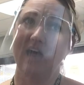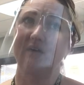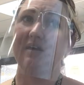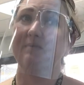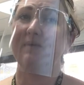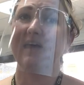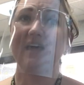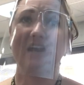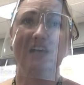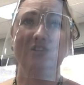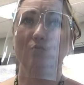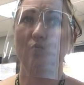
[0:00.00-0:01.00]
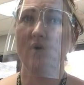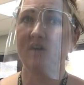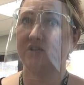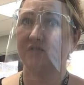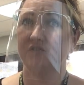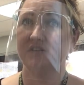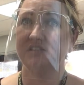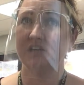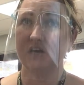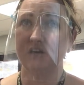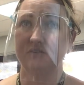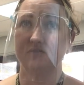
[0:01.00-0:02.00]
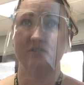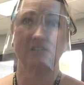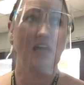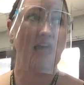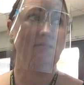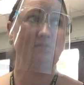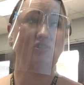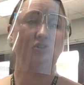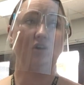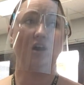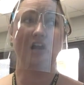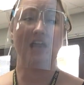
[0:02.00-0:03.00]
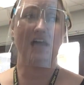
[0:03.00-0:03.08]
how a pet as wonderful as Cuddles came into our